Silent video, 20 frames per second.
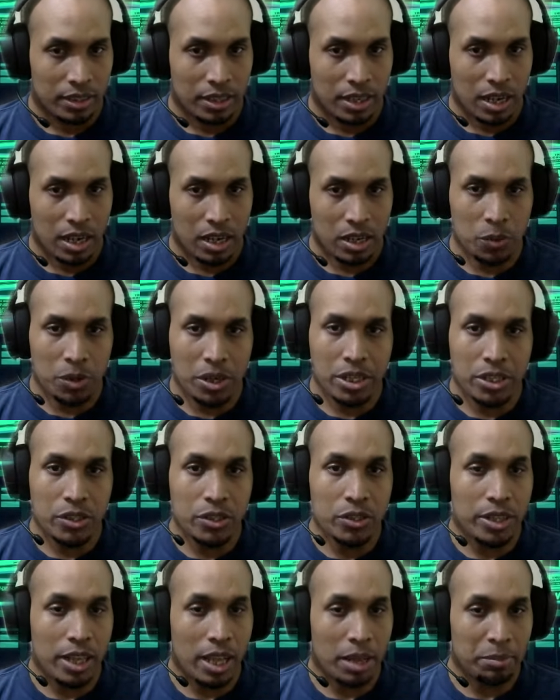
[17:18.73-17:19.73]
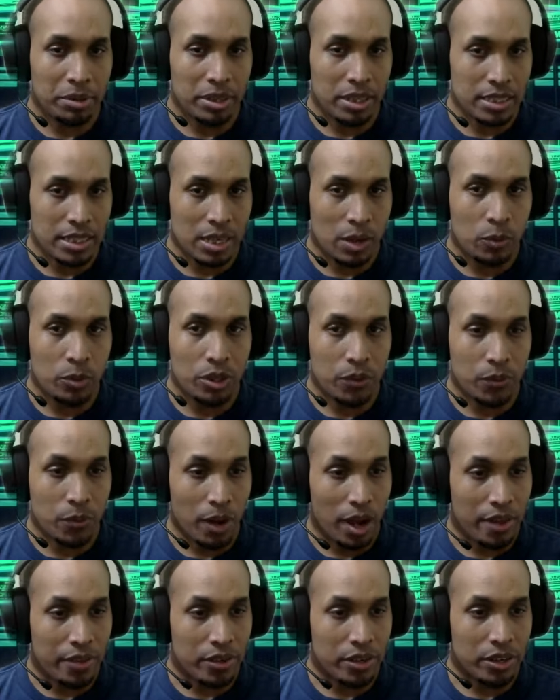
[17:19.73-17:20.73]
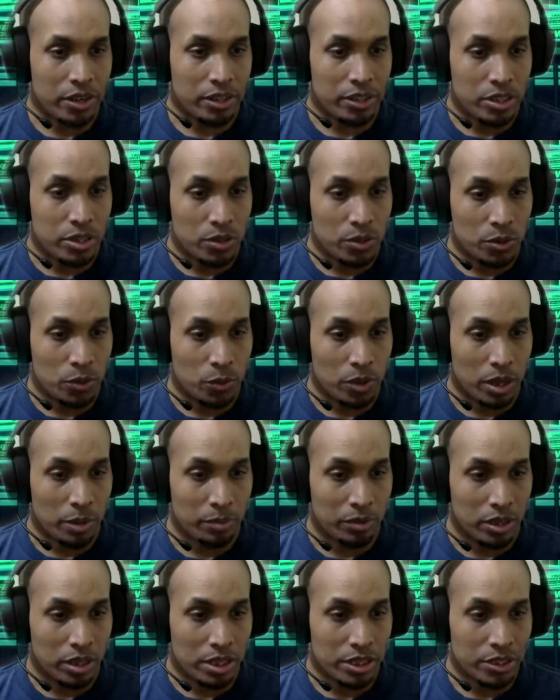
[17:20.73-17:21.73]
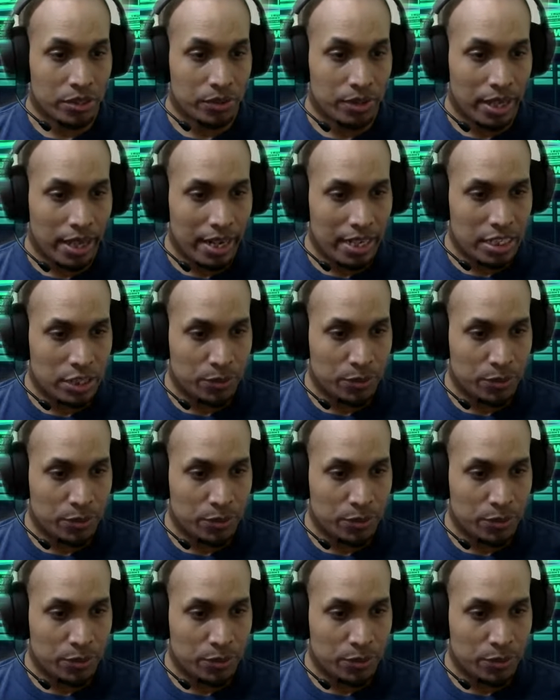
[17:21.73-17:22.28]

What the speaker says: I don't want to do that because I would rather do what I'm gonna do next,